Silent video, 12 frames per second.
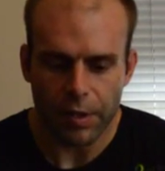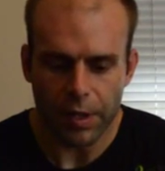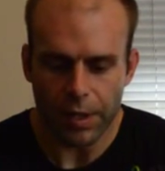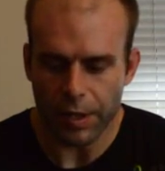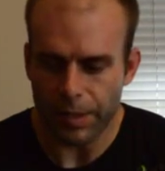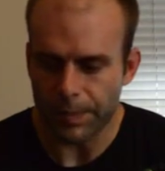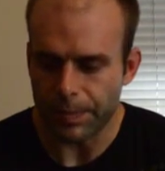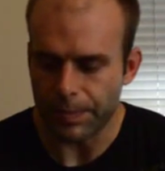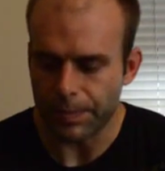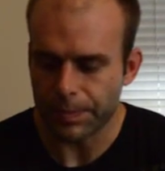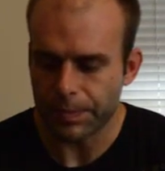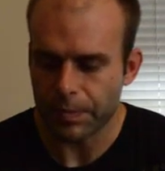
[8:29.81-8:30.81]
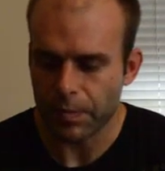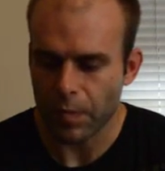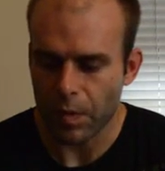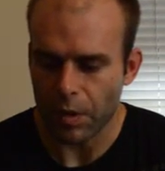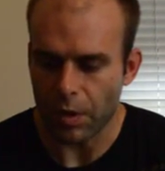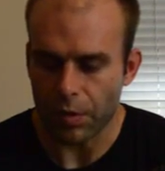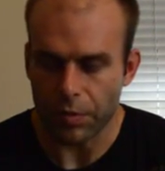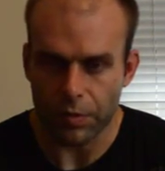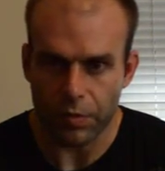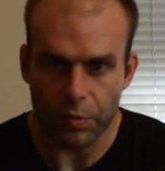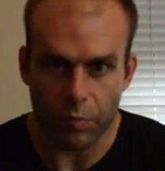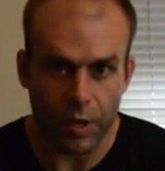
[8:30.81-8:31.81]

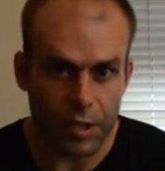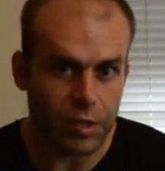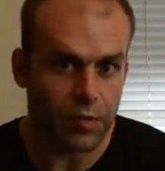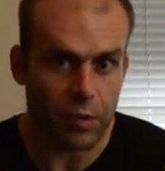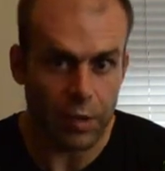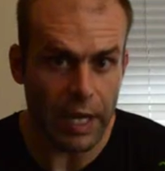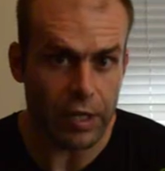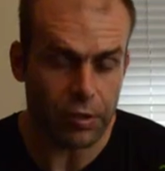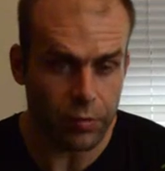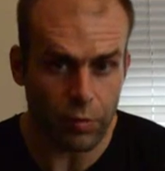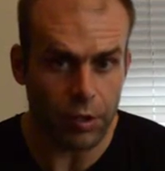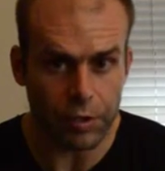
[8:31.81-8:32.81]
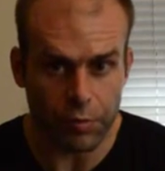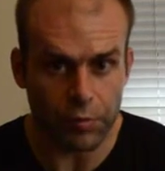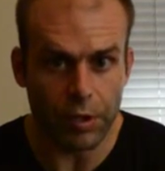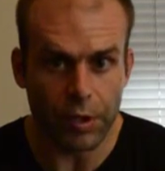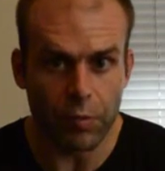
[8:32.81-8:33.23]
the rest of it actually works really